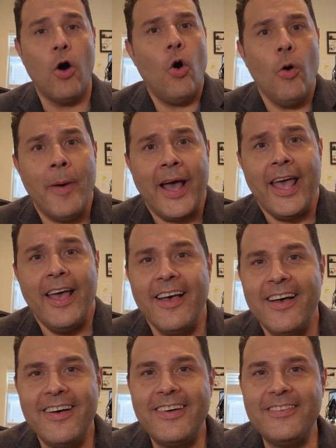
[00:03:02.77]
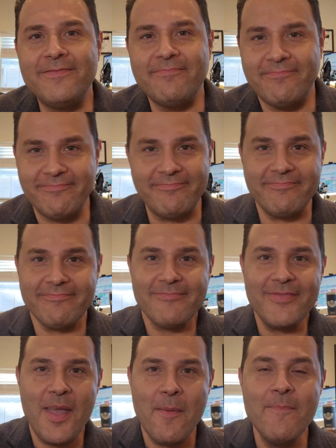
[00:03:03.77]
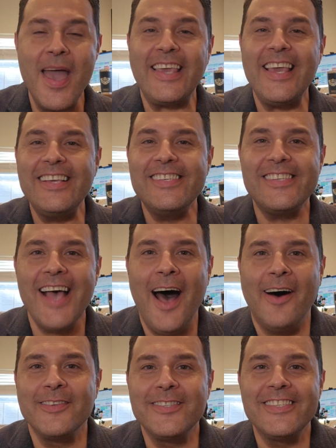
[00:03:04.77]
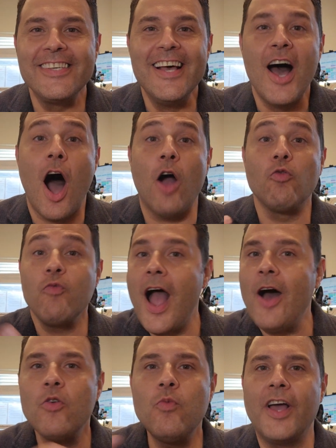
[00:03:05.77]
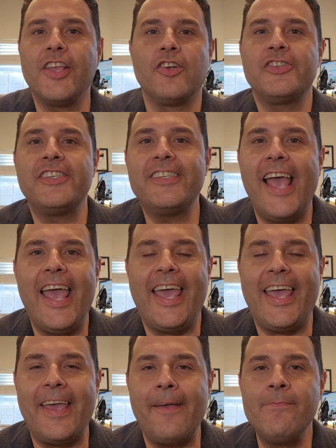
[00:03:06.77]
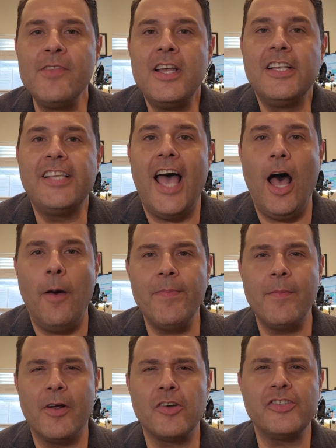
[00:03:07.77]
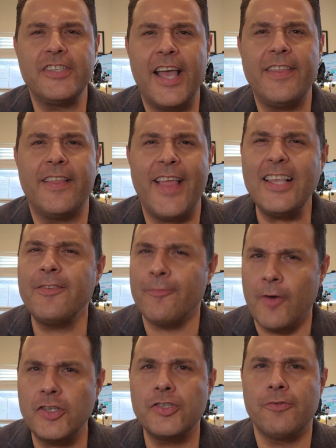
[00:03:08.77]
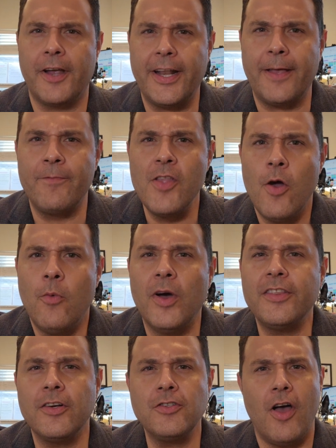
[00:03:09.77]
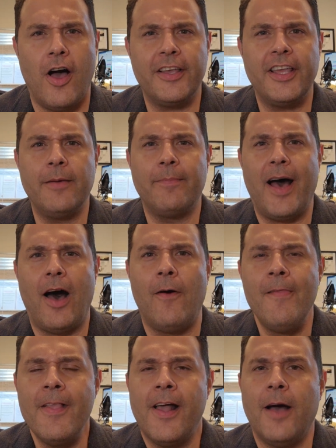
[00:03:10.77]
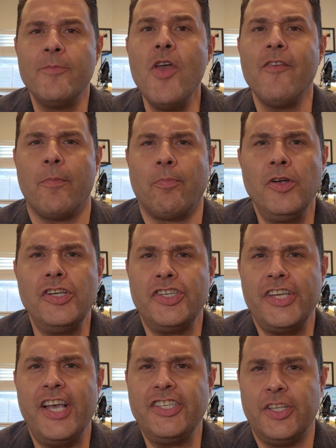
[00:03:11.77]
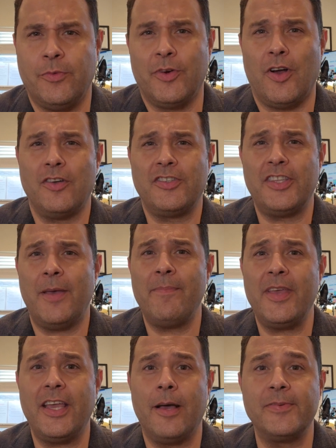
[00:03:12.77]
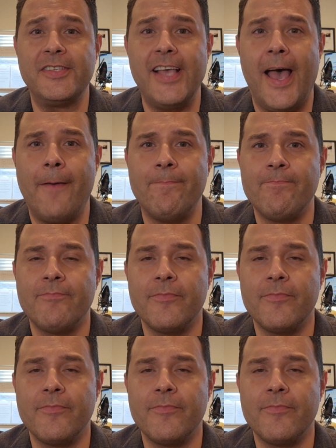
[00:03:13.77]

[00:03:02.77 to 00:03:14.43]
oh my. Making sounds around what you're saying to help them understand that that's frustrating. What they're talking about, you have appreciation in regards to them being upset.